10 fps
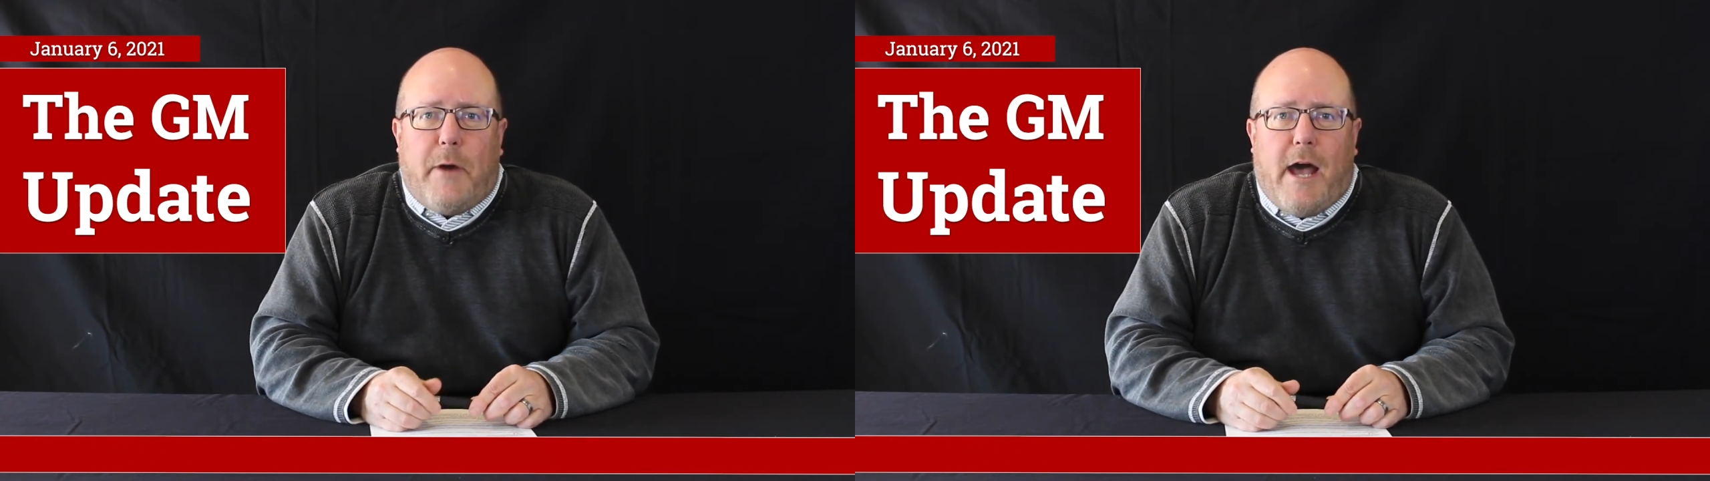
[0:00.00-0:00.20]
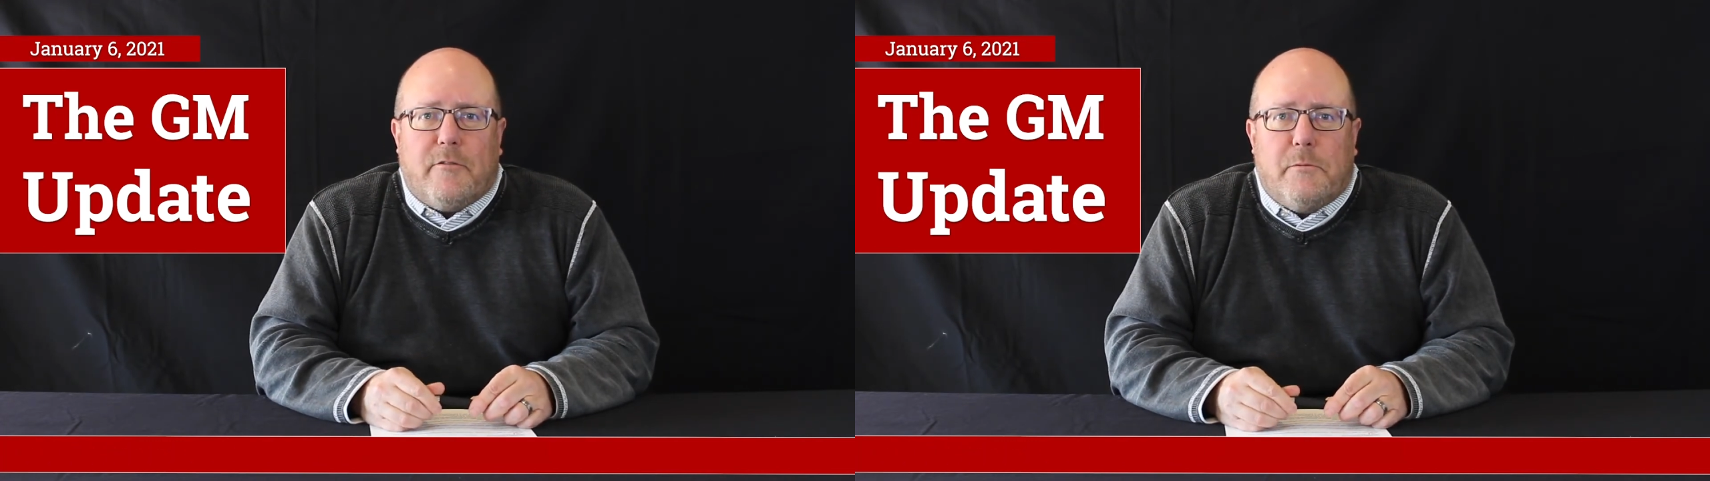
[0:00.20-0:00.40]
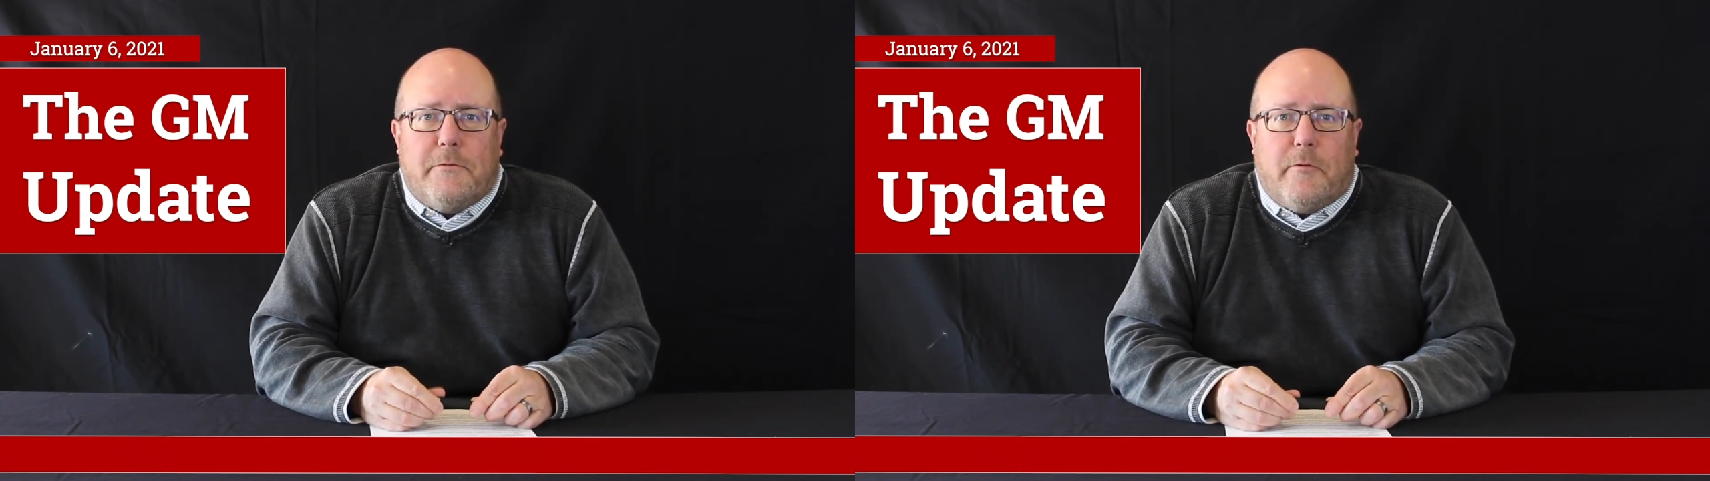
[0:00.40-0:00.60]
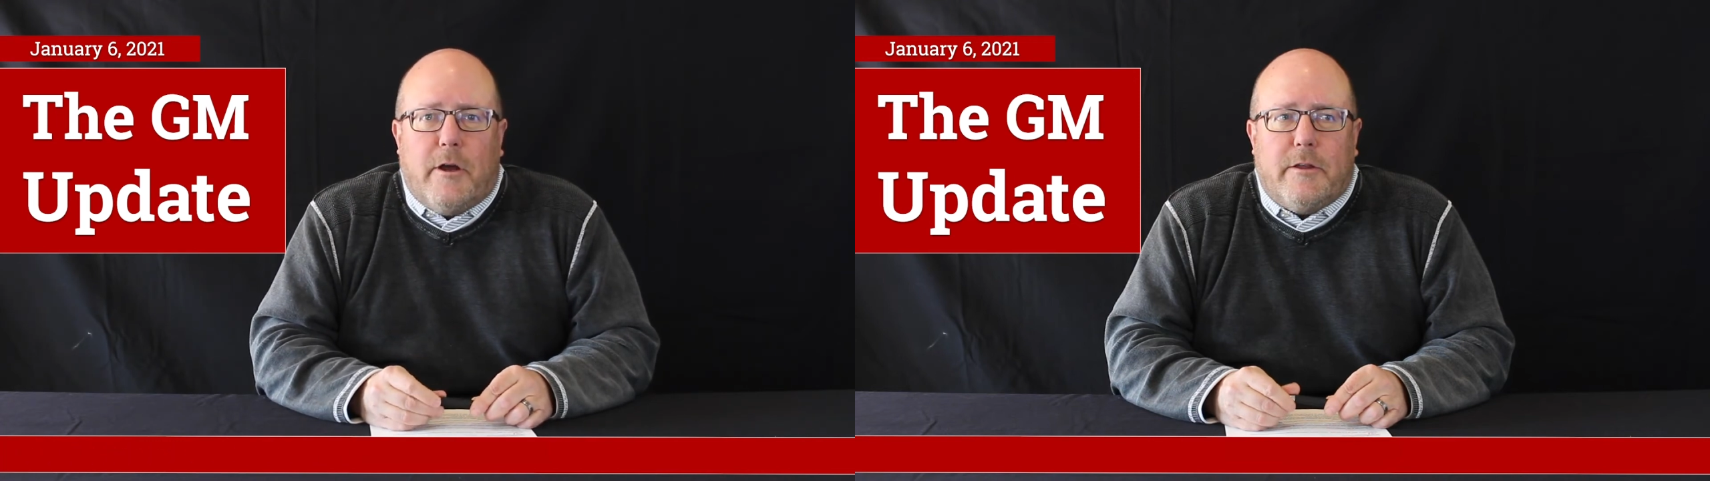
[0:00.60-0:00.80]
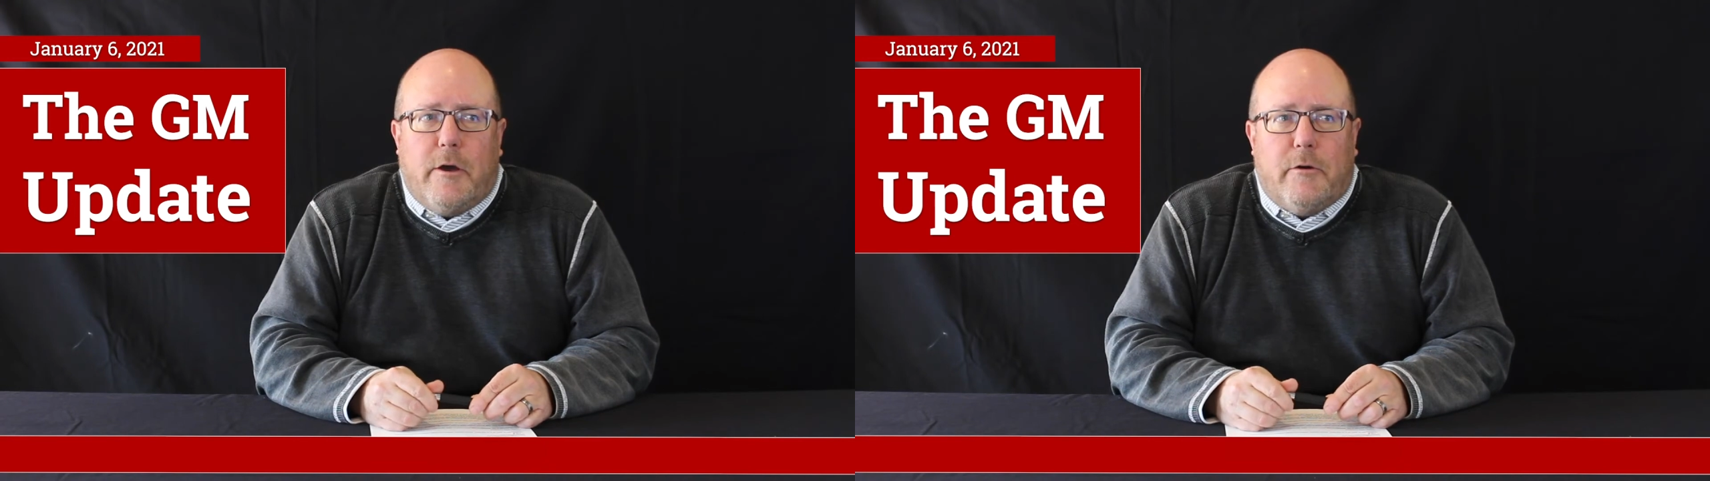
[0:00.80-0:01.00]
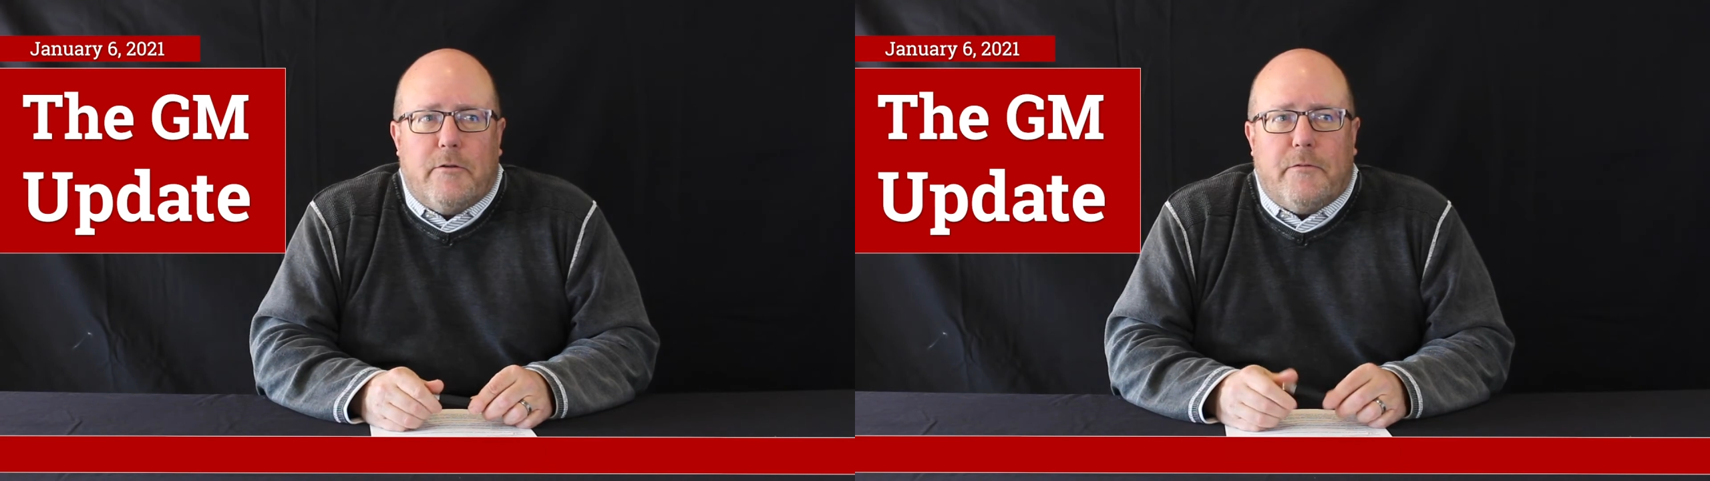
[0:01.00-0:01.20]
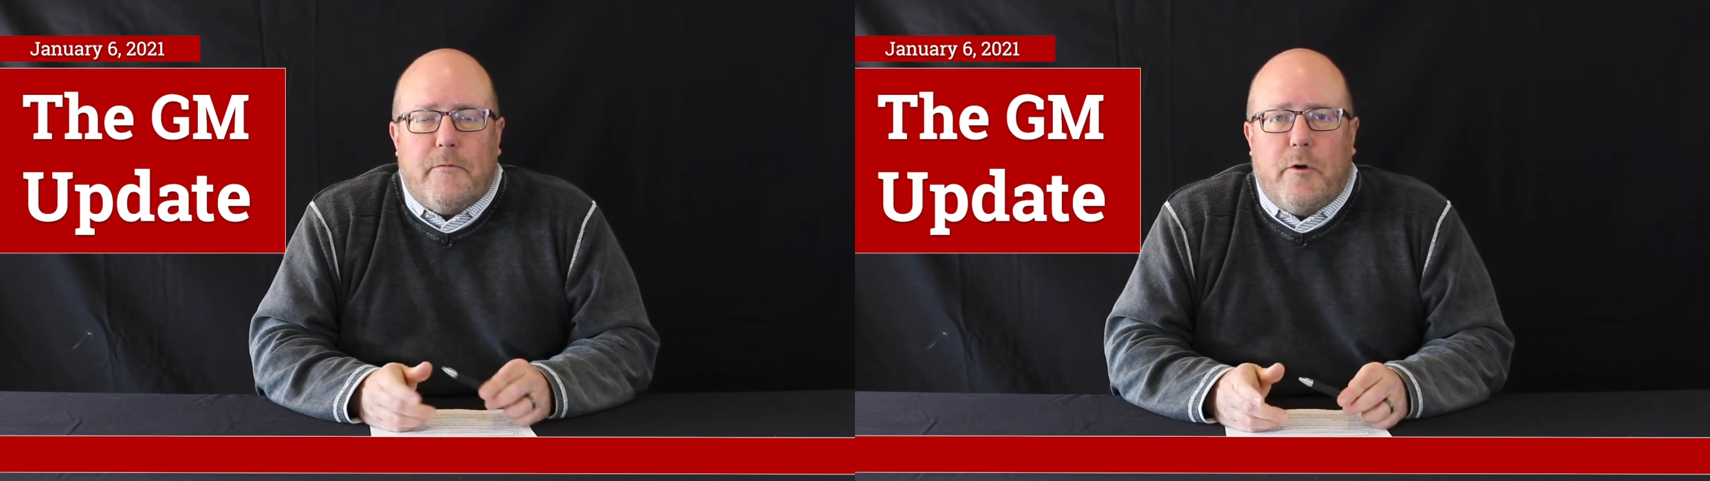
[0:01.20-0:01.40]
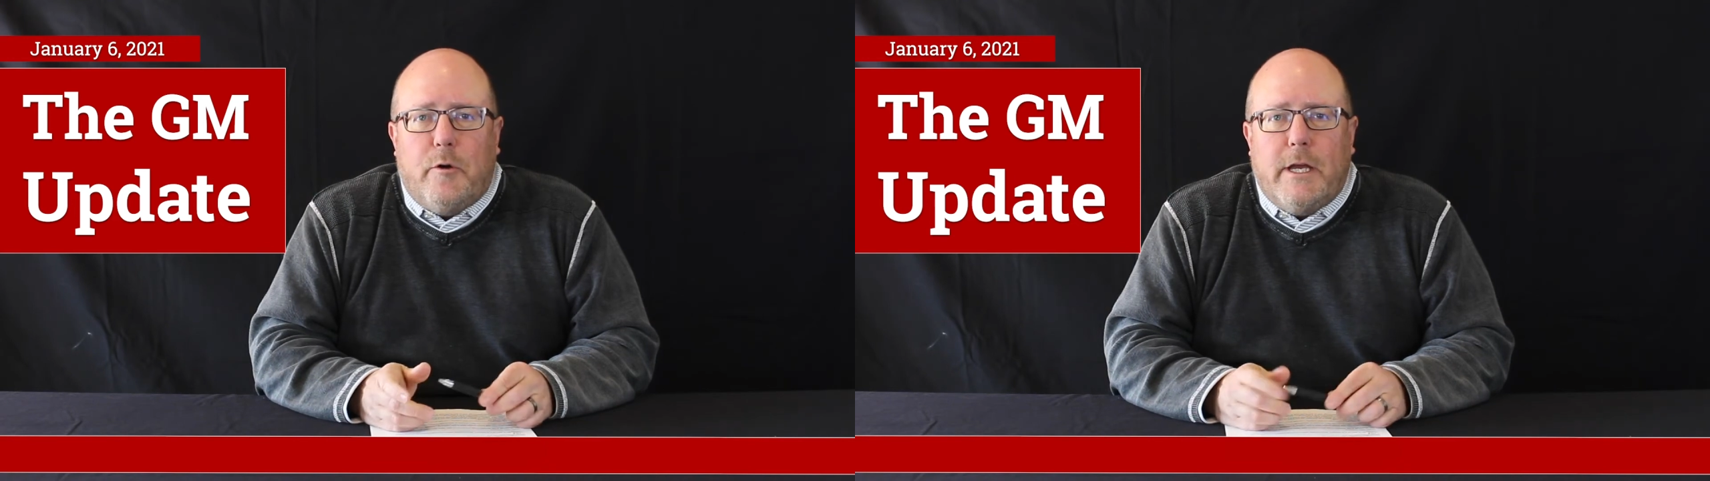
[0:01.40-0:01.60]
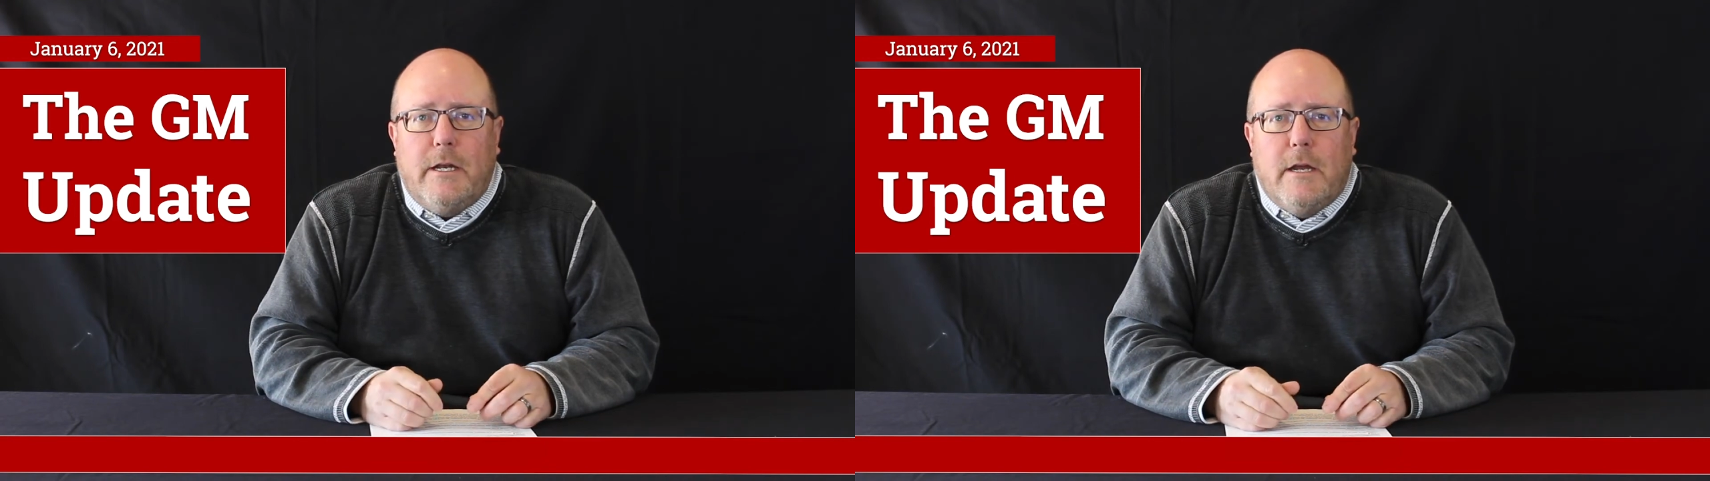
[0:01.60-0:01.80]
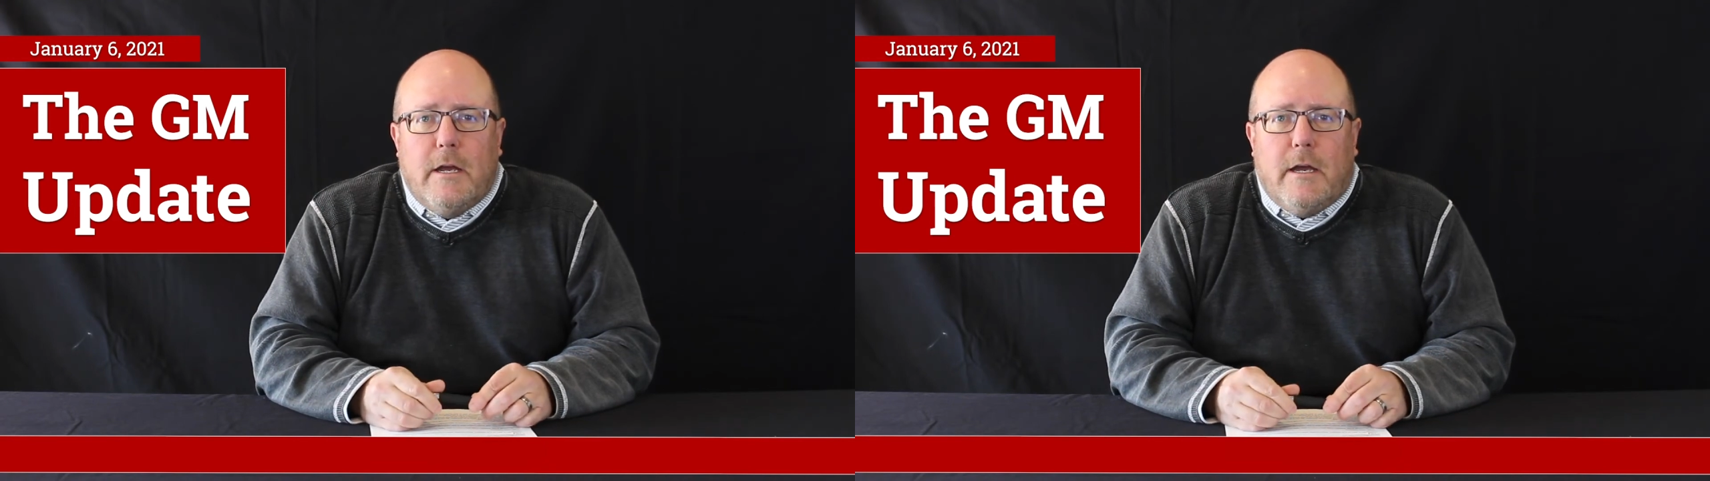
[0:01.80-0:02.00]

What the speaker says: possible for all the owners for voting.